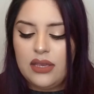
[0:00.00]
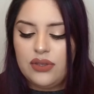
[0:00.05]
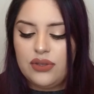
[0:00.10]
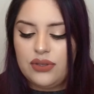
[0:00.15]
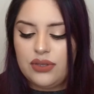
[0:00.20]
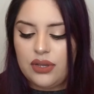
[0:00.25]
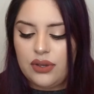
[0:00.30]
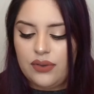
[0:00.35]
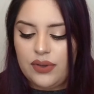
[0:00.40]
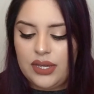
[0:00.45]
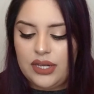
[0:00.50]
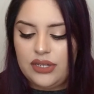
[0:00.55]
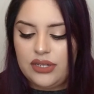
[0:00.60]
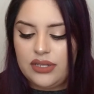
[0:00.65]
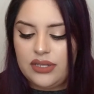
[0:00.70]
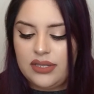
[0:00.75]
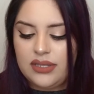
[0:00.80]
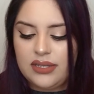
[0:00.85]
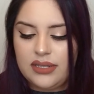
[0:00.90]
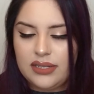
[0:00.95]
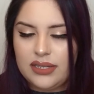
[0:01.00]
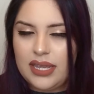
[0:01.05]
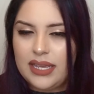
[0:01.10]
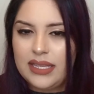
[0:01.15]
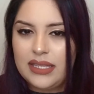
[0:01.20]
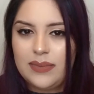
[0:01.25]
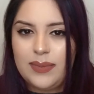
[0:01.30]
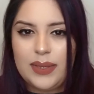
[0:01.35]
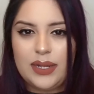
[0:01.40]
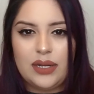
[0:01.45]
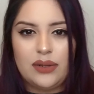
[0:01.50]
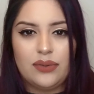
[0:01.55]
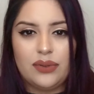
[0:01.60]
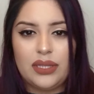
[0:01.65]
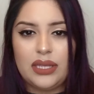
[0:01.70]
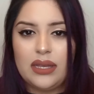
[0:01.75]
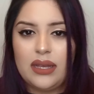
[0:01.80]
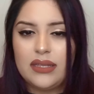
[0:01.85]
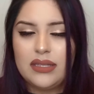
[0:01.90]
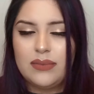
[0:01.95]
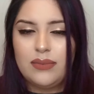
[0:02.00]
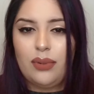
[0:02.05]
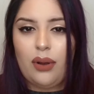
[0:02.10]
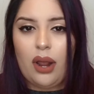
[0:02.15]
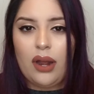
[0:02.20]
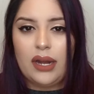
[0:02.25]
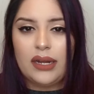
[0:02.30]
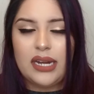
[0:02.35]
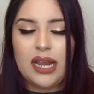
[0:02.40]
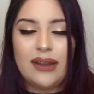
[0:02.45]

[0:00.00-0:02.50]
So it just has been a really awesome product.